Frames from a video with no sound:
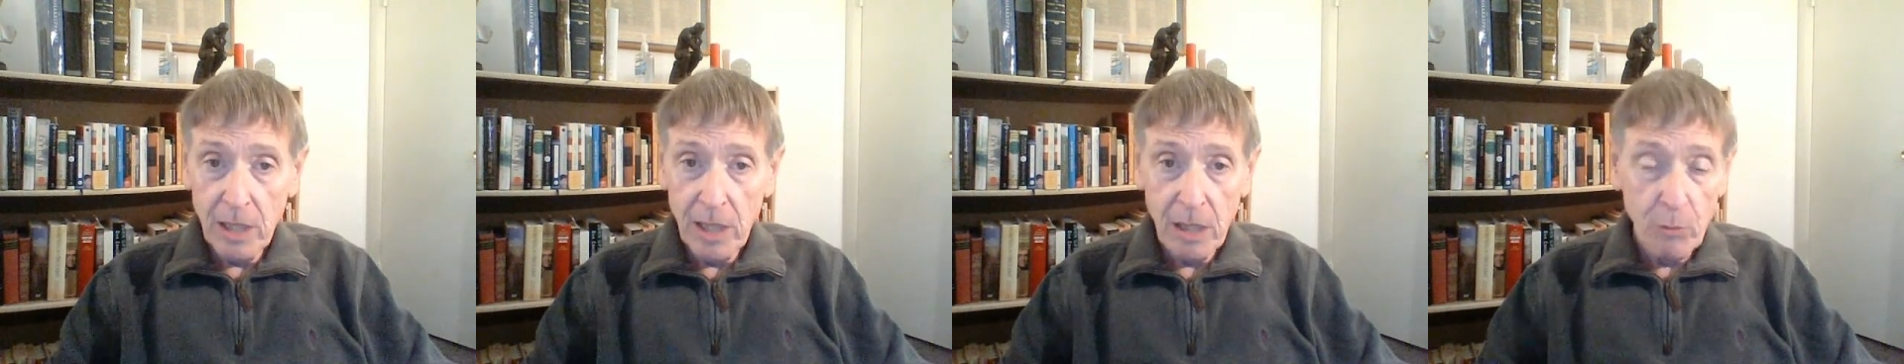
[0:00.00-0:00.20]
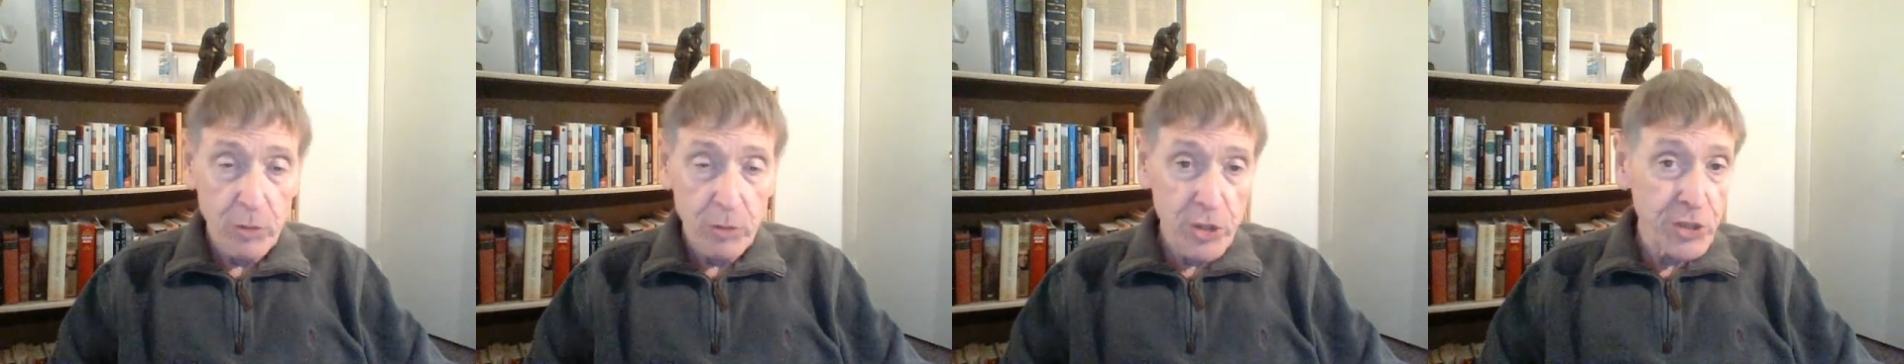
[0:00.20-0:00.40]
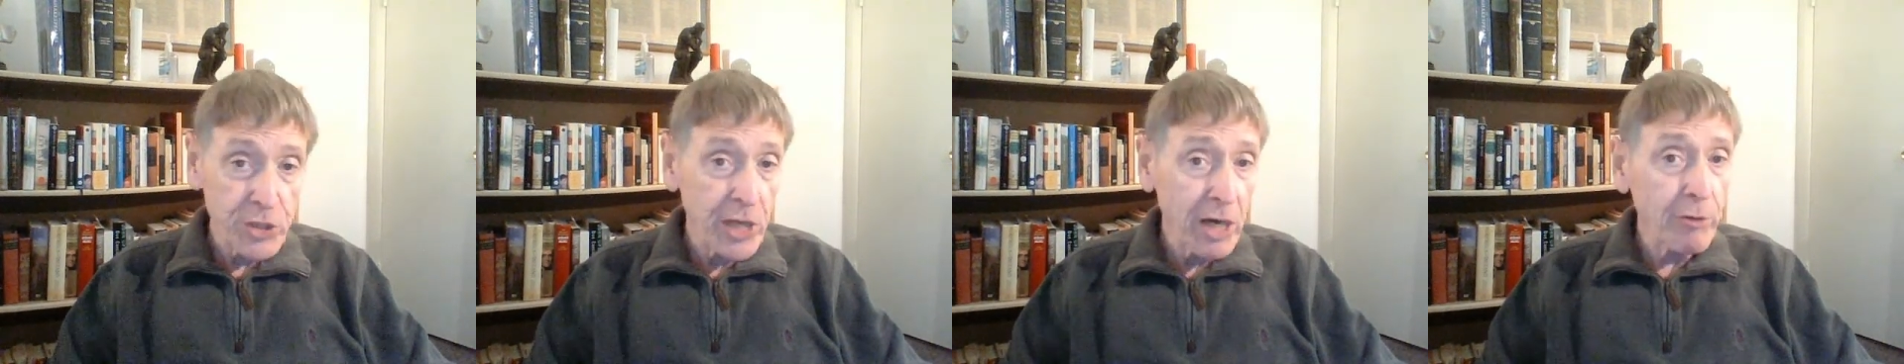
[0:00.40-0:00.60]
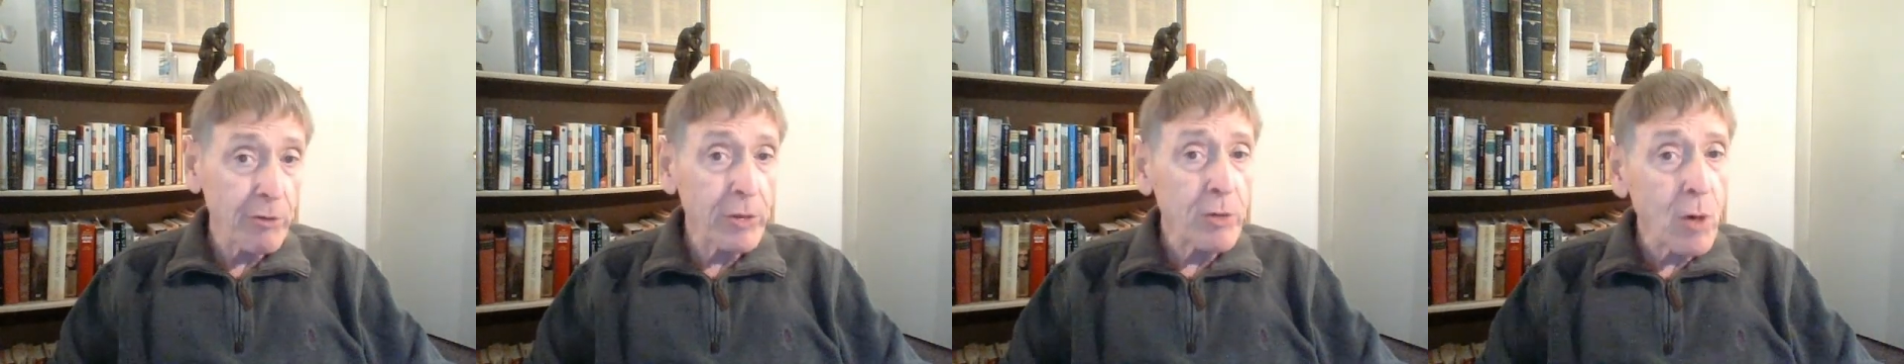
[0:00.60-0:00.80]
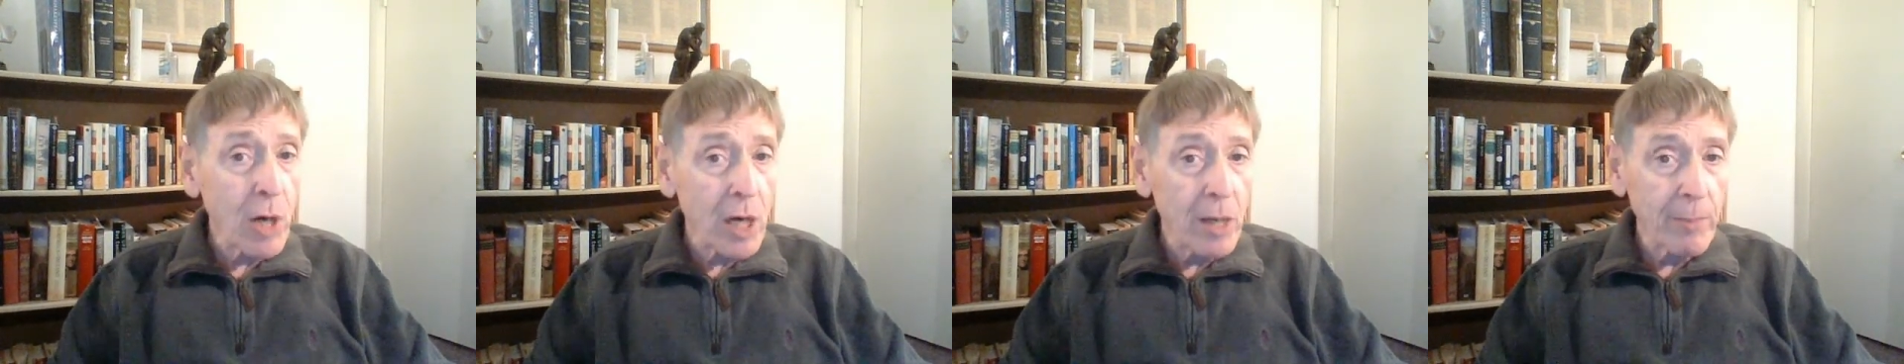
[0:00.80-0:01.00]
which is not
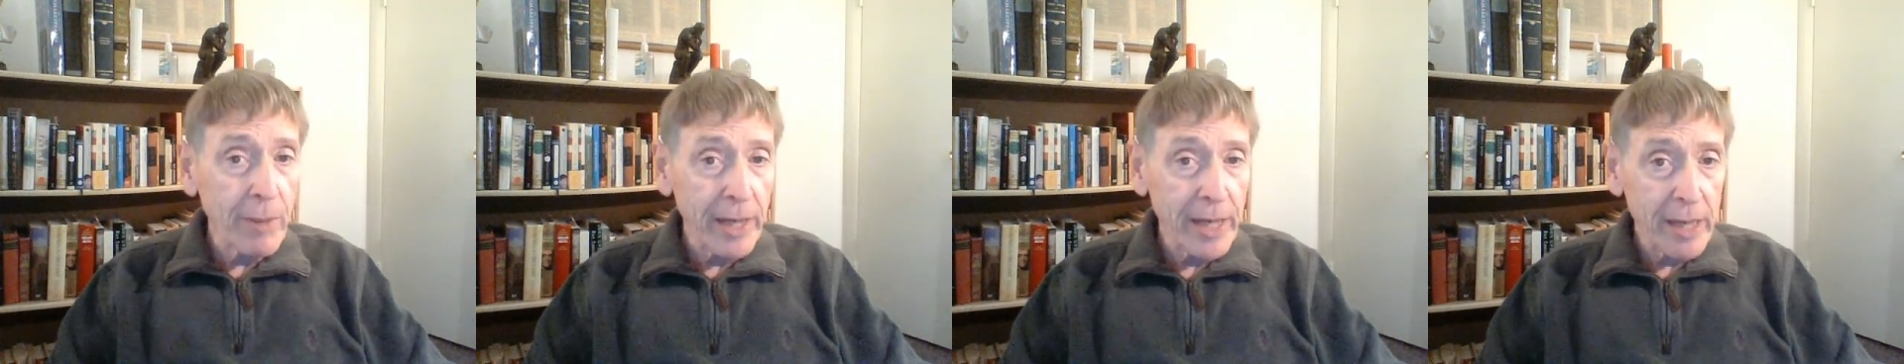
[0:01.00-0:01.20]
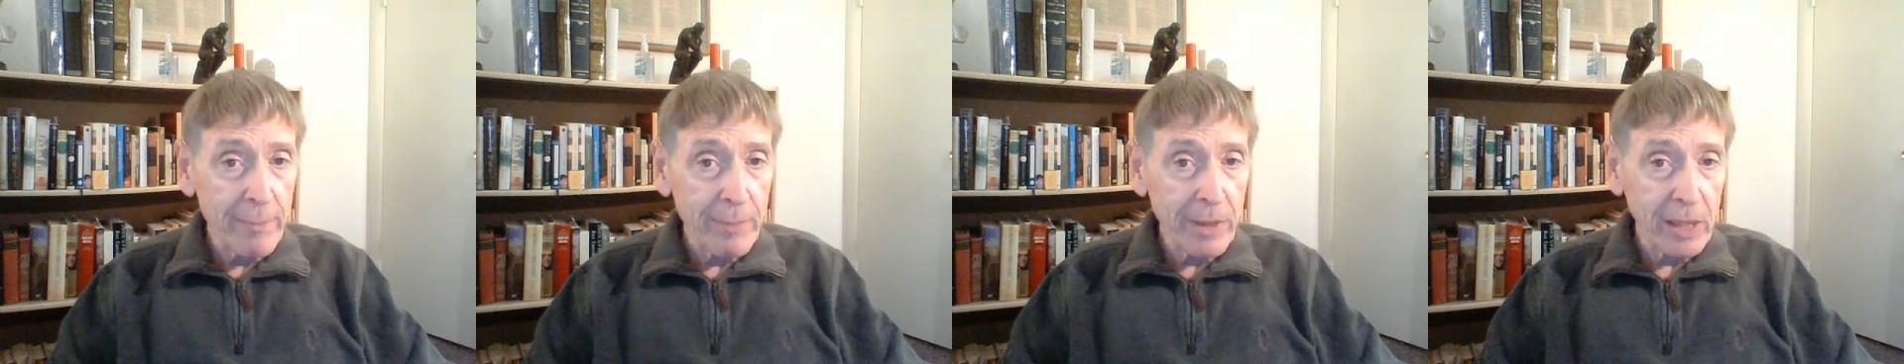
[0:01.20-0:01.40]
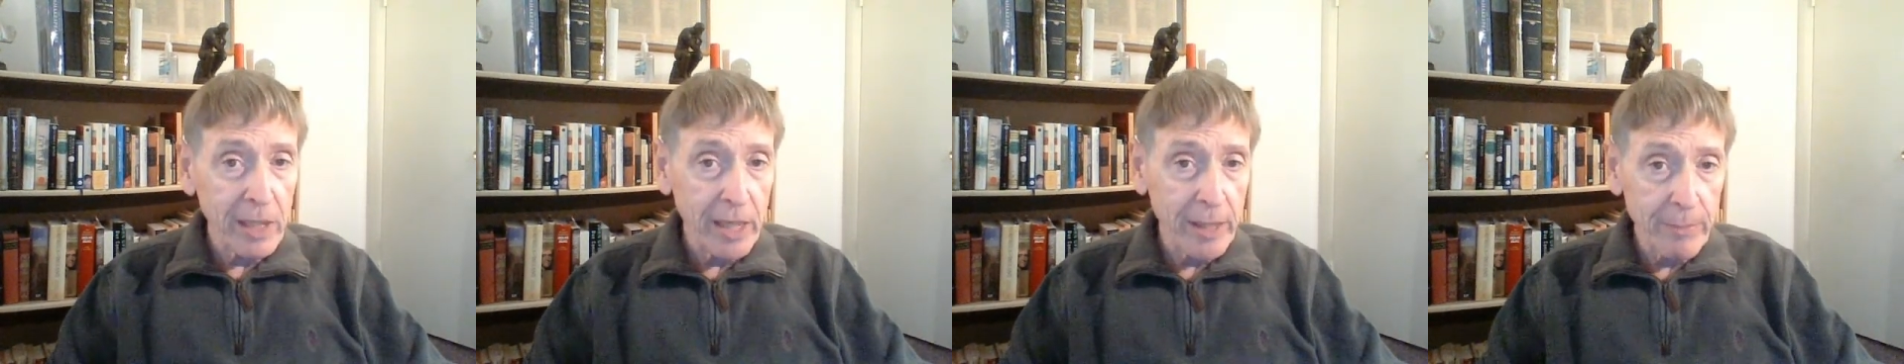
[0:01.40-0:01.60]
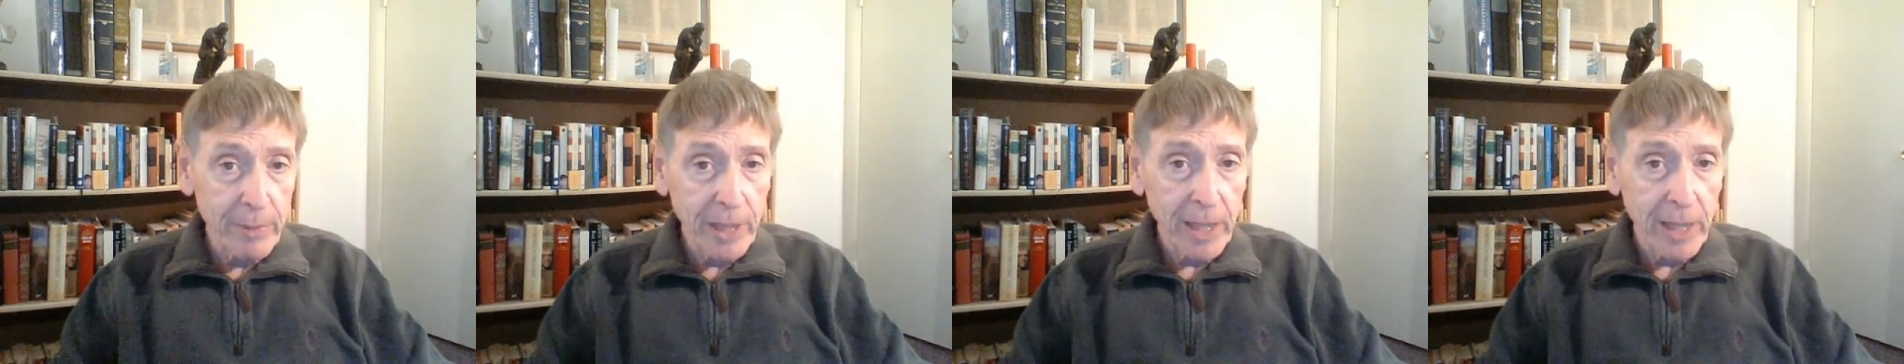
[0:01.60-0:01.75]
required by MLA,